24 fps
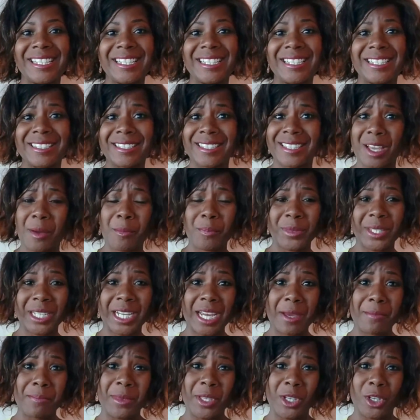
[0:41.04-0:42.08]

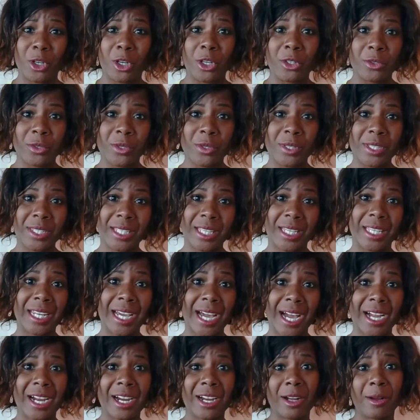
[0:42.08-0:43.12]
sometimes they don't understand
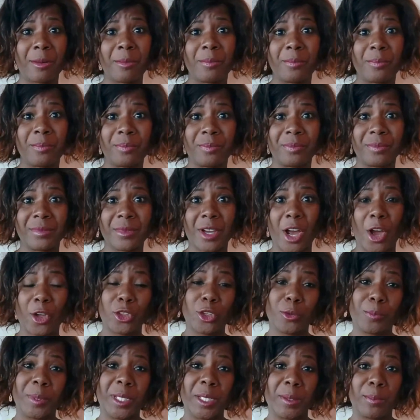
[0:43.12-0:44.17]
how come other
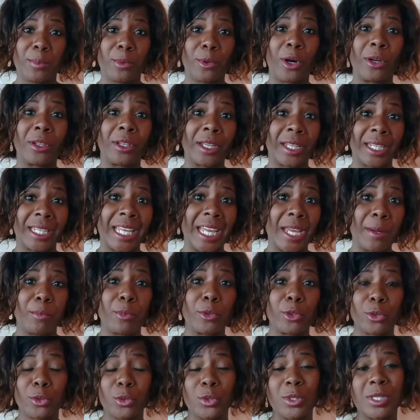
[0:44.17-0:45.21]
people are not able
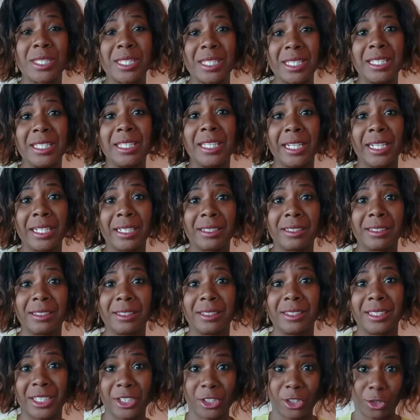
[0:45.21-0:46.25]
to see
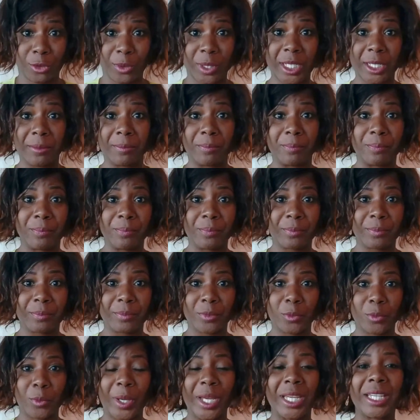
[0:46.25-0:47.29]
their dream,
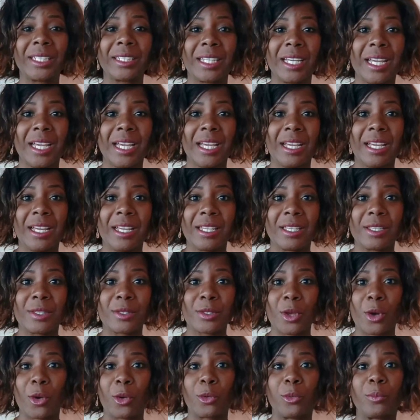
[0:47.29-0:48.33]
right?
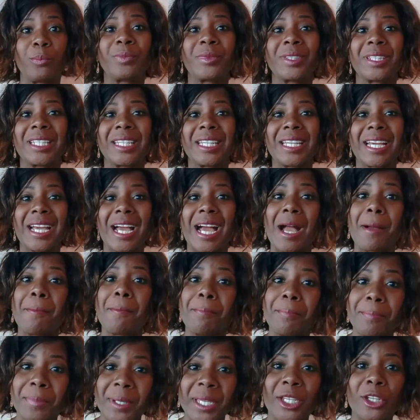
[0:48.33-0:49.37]
So
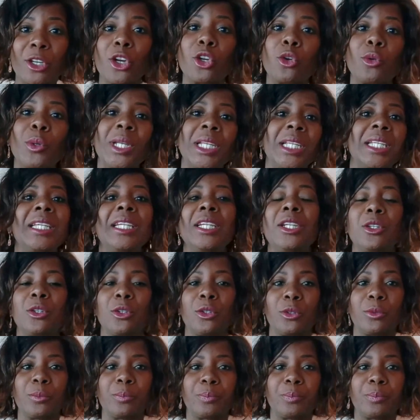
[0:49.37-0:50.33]
being a great leader,